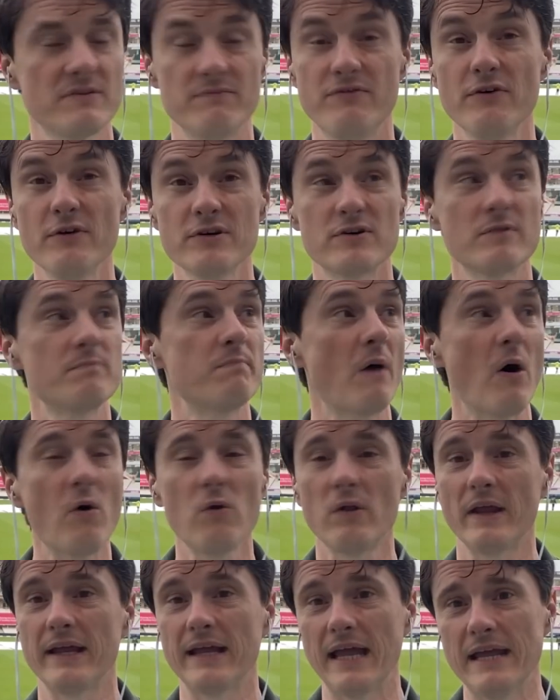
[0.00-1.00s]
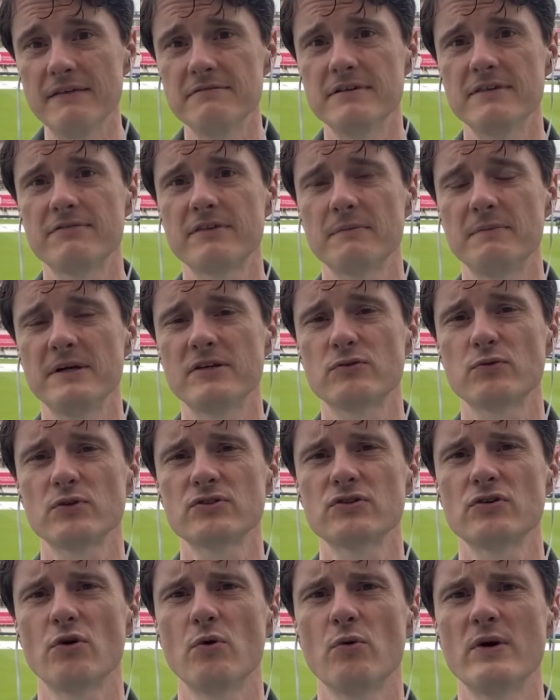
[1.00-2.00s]
very good bowling, even if the pitch
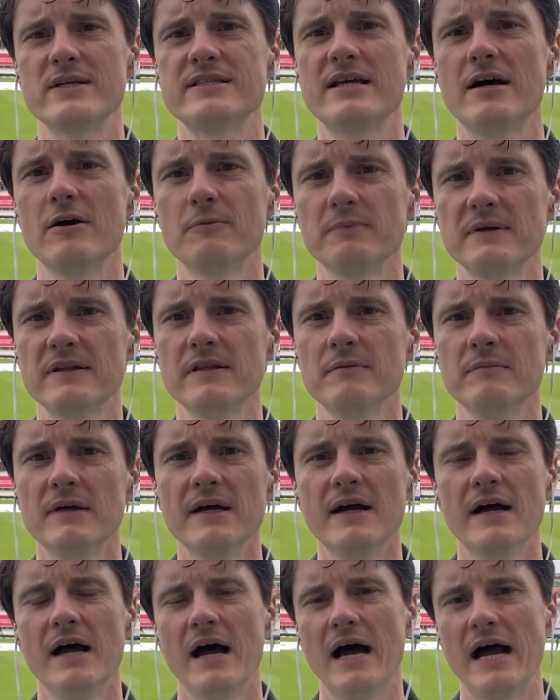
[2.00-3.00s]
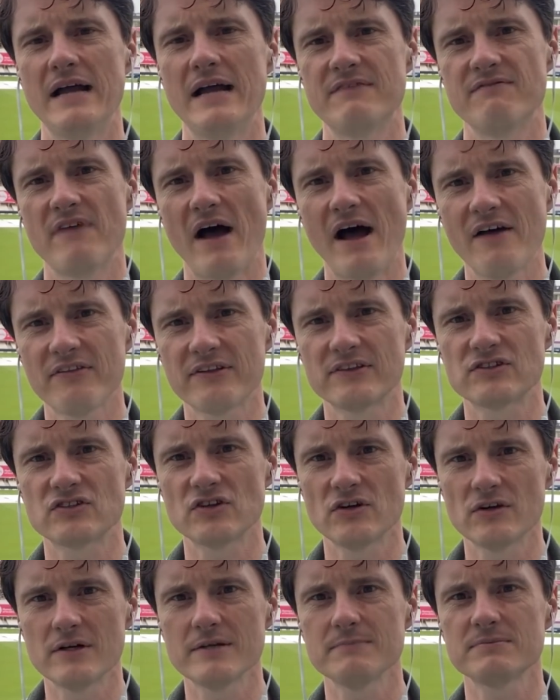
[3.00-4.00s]
wasn't always helping them. At other
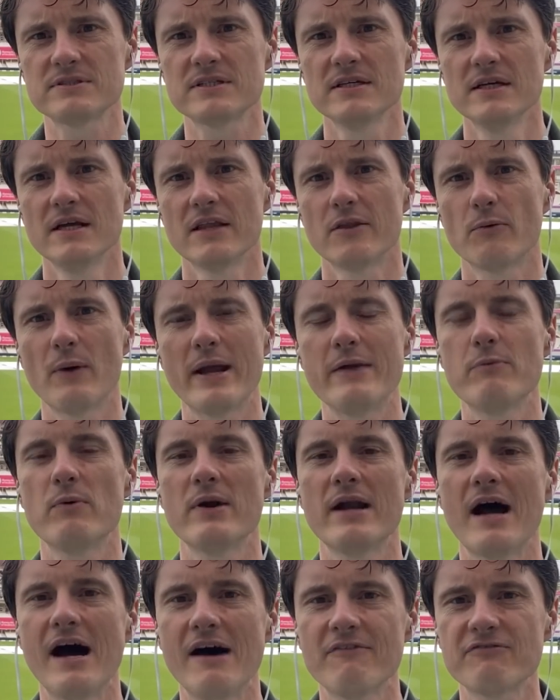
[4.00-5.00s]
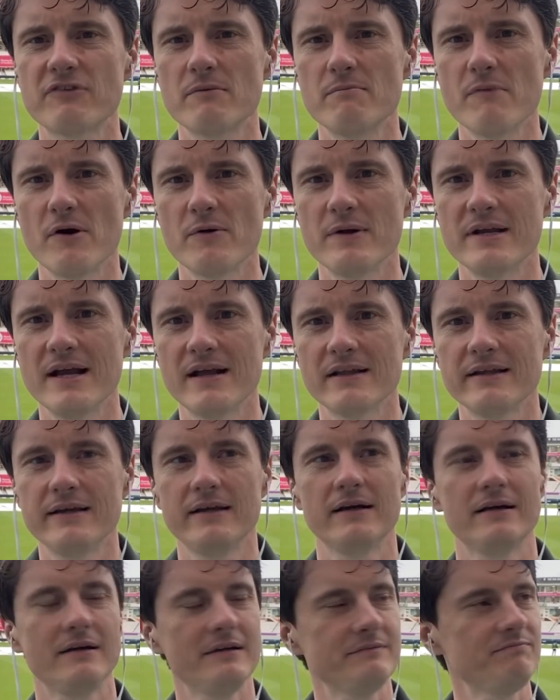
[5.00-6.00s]
times, the way he went after Moeen Ali,
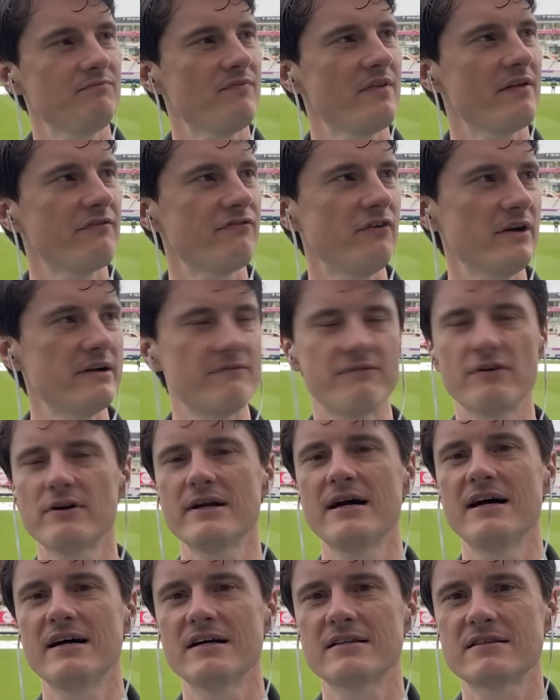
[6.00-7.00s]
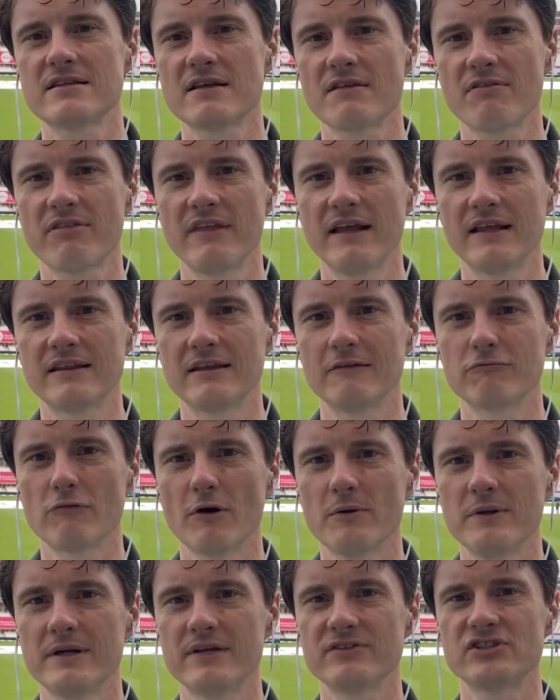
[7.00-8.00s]
I find it very hard to think that
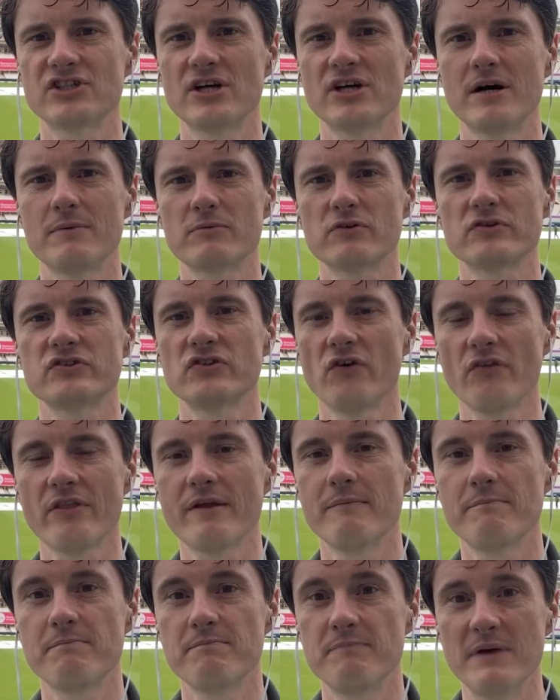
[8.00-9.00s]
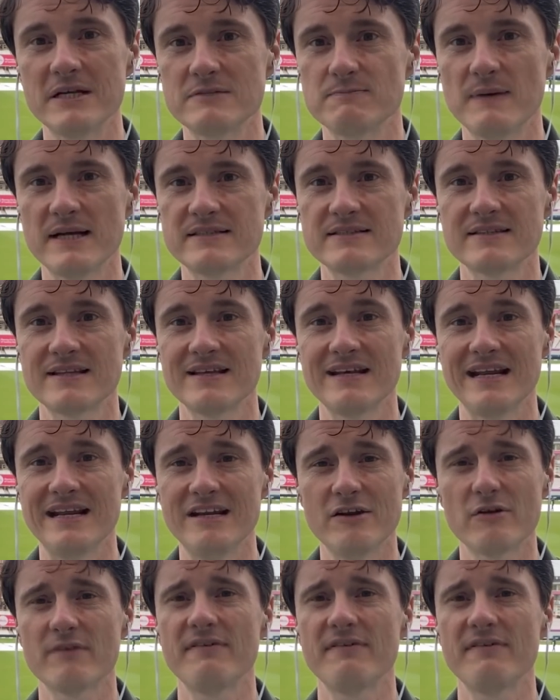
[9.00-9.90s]
Rohit Sharma is not the best batter that India have